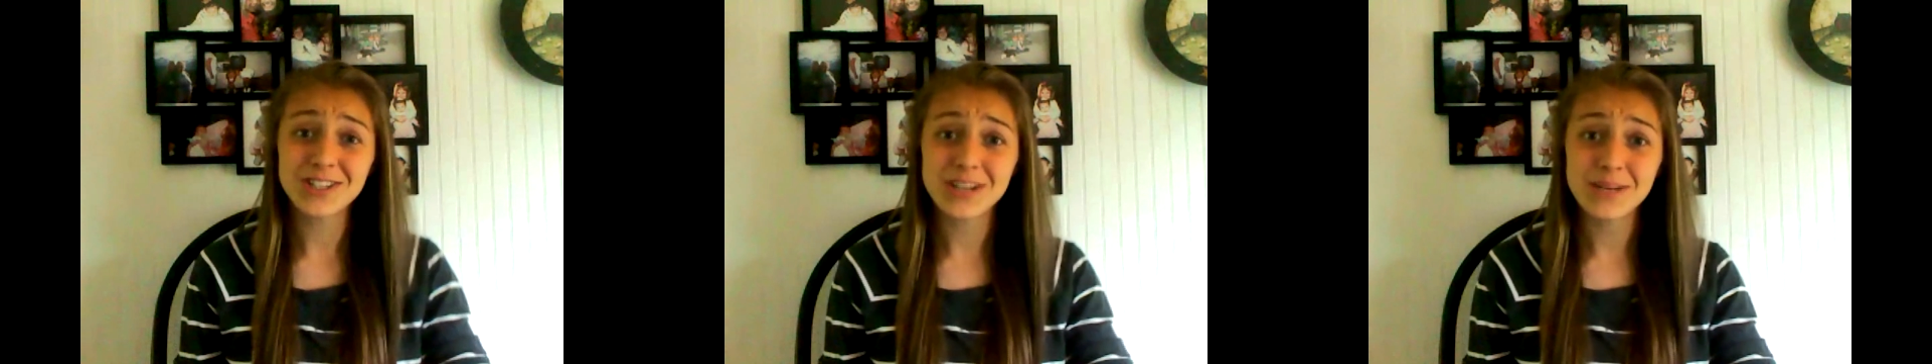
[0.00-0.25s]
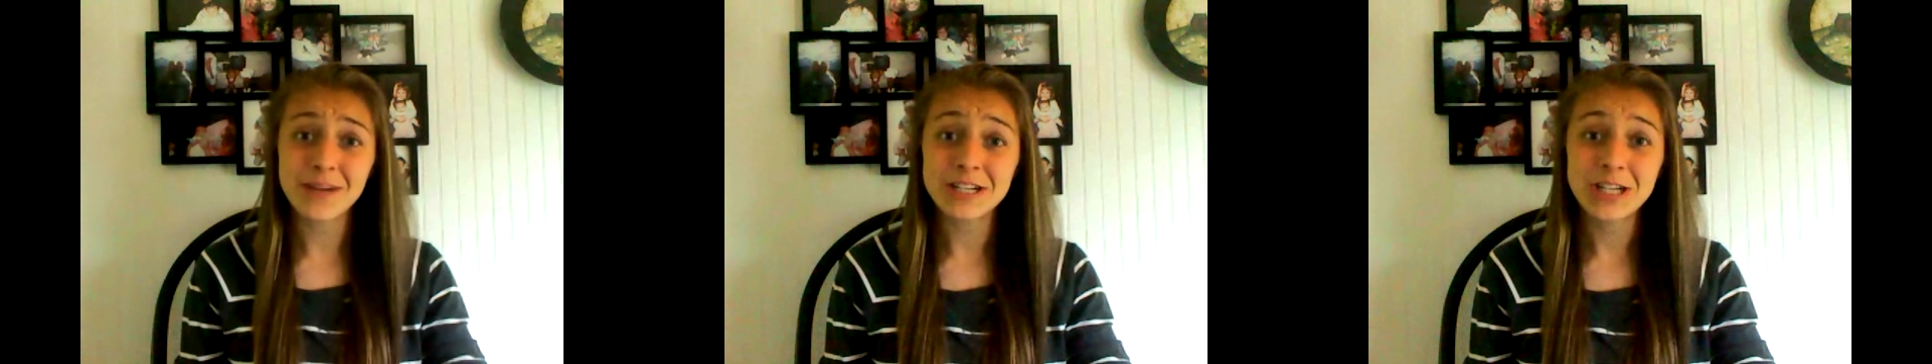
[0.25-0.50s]
just
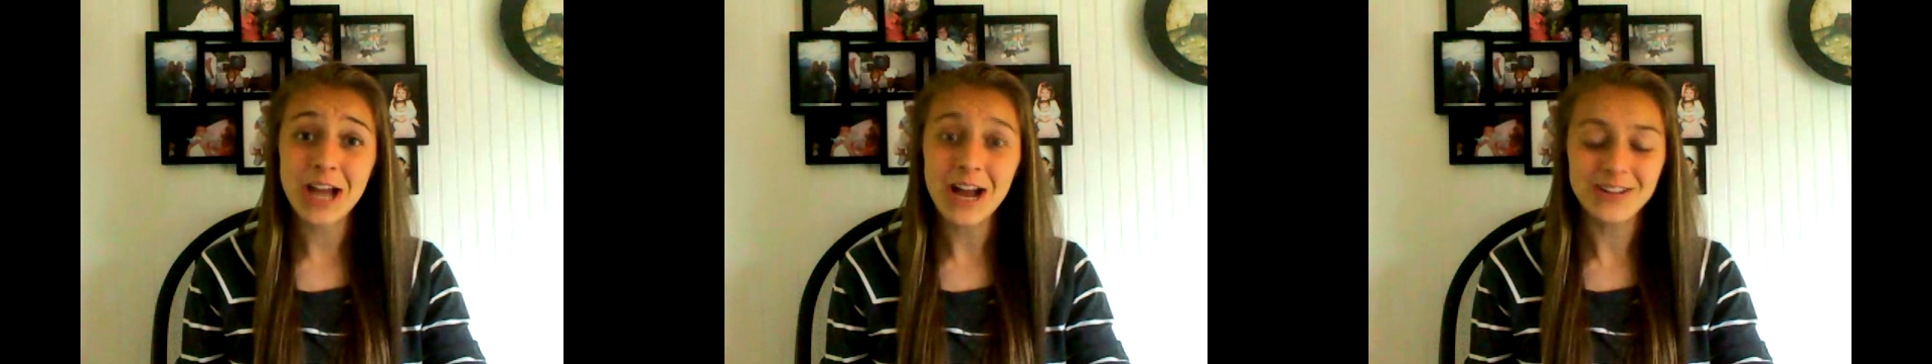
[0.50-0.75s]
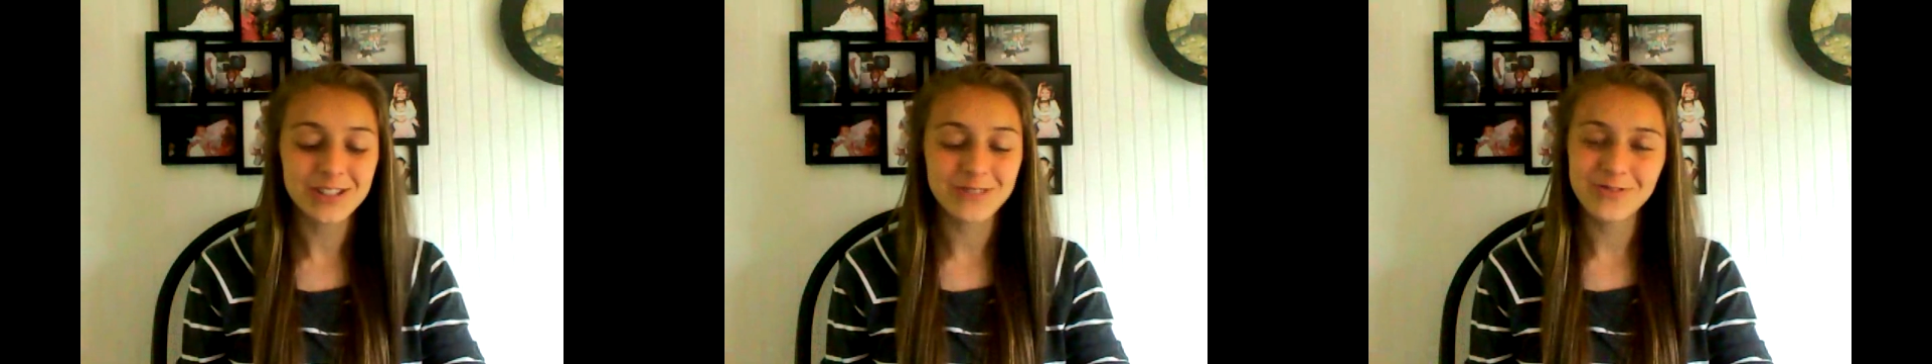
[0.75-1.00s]
did my
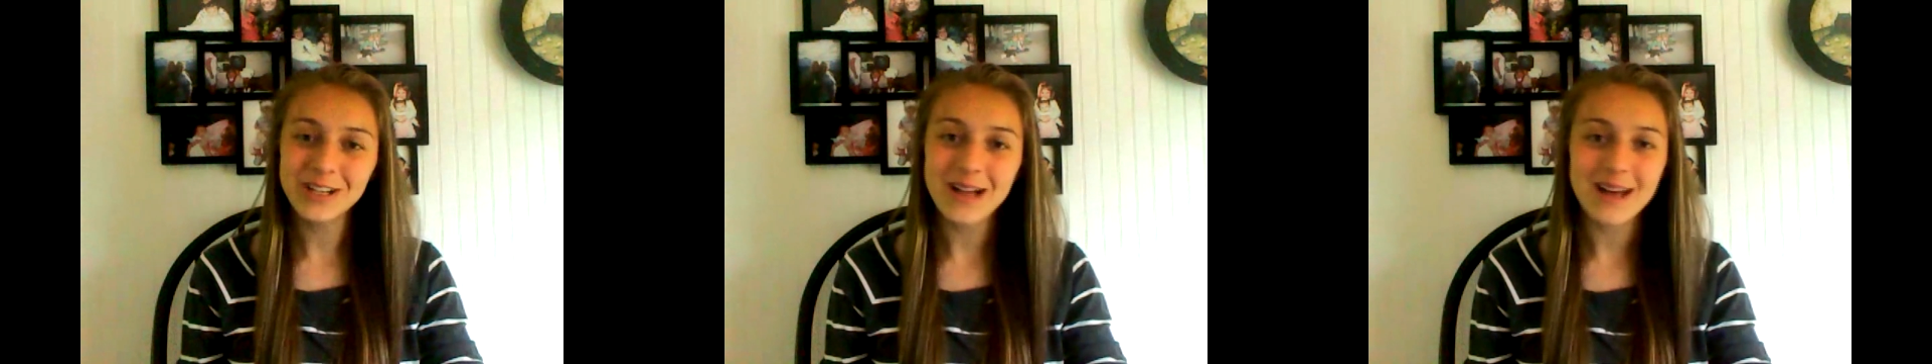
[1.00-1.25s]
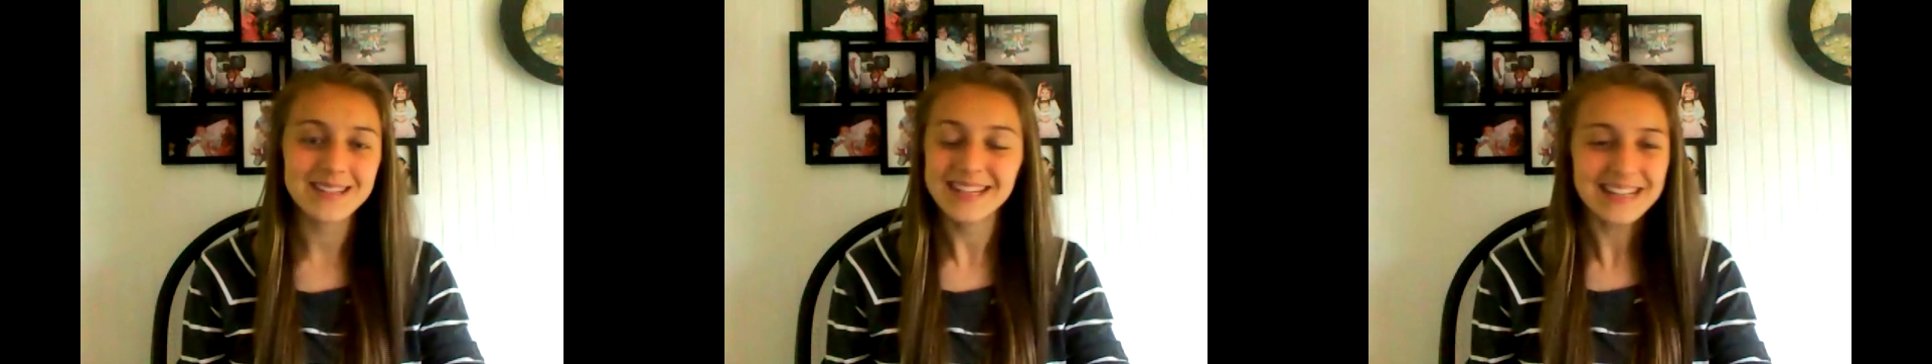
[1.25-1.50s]
challenge and
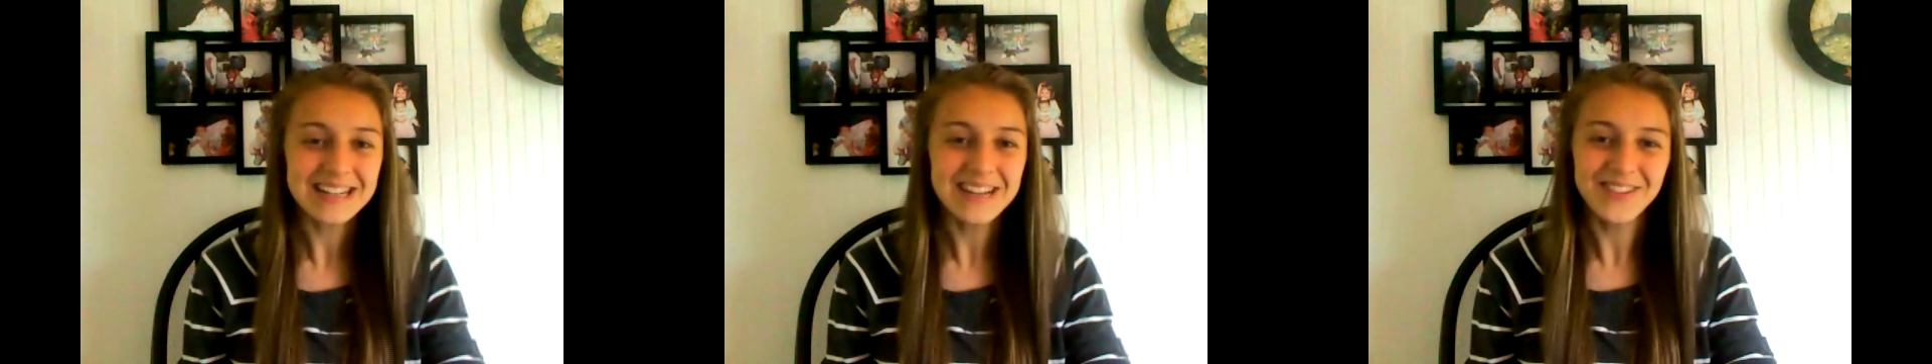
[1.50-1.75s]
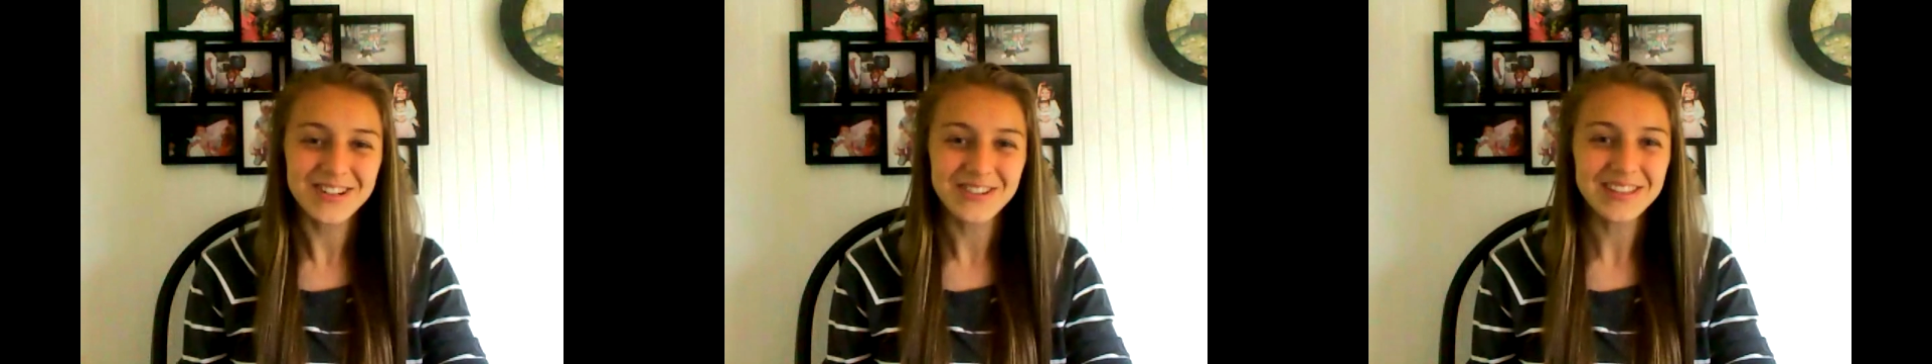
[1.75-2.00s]
realized that I
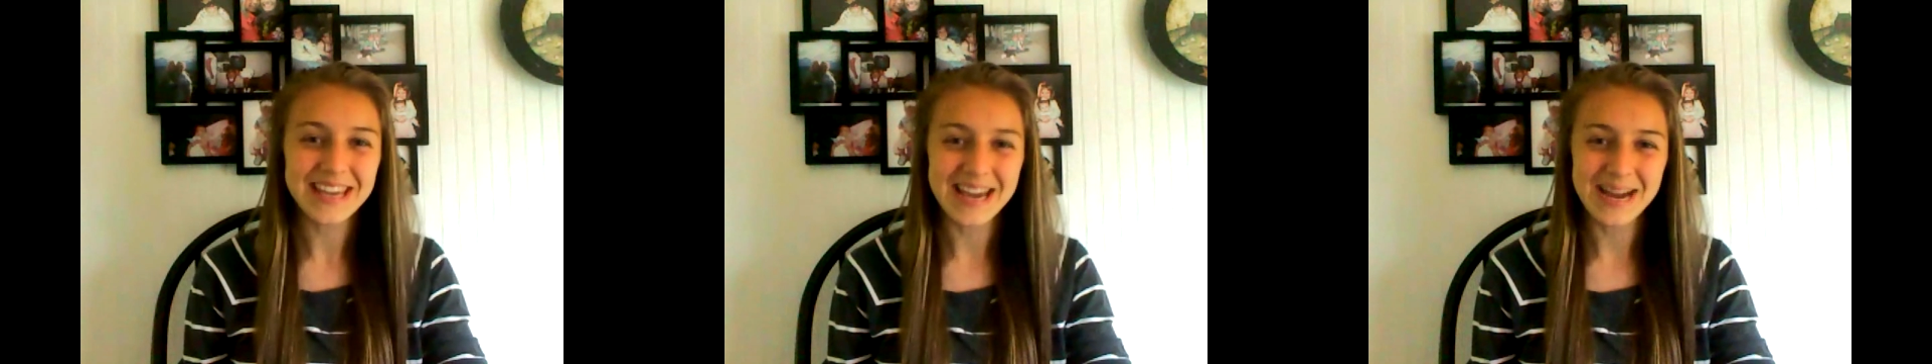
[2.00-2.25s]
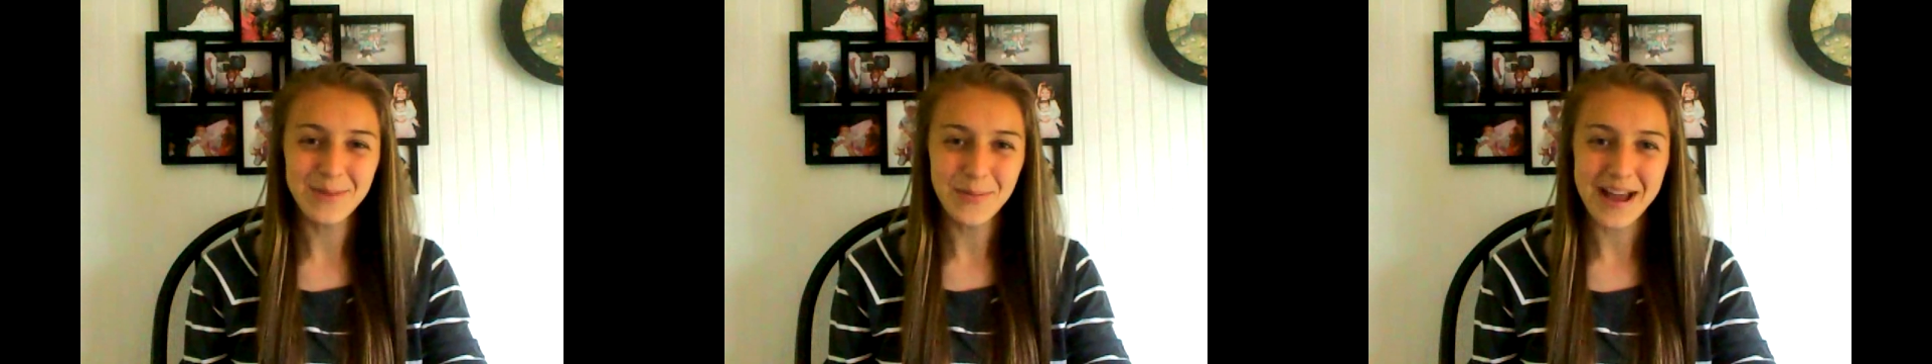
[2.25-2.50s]
never turned the camera